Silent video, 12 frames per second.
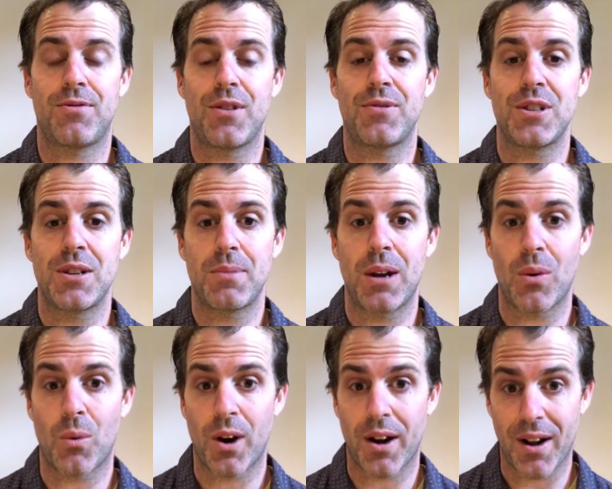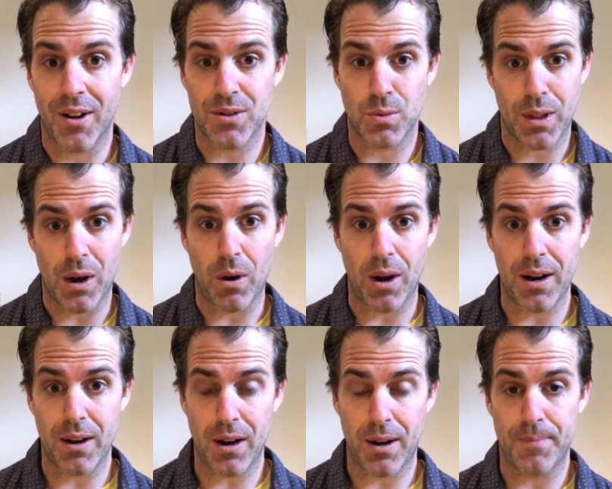15 minute workouts without
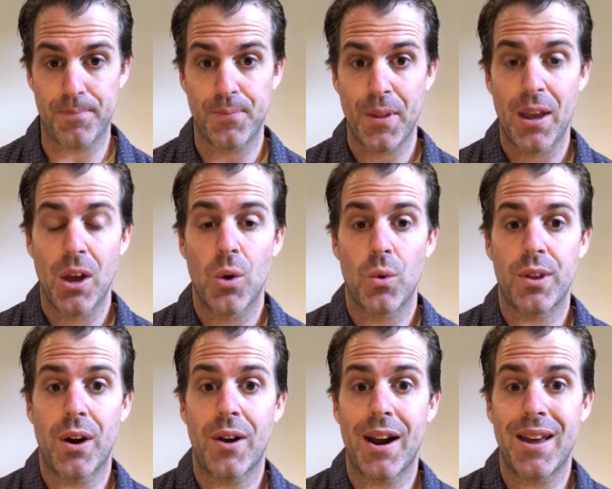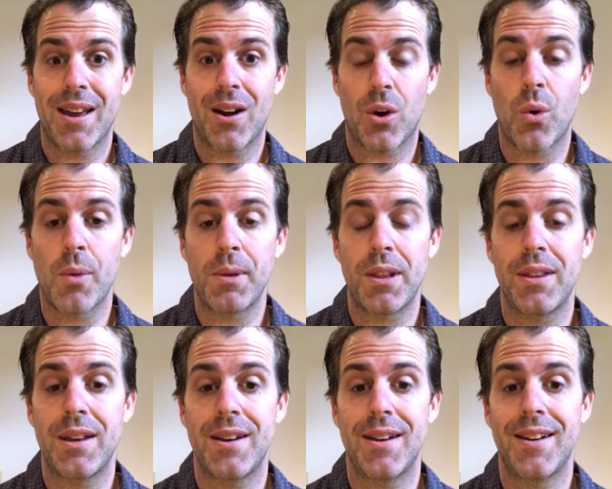any equipment
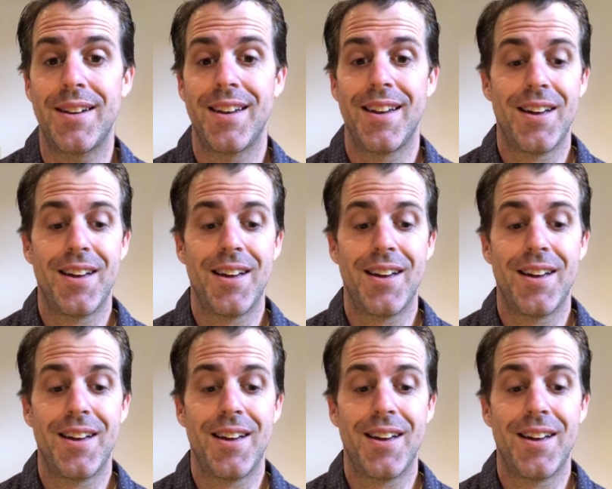needed.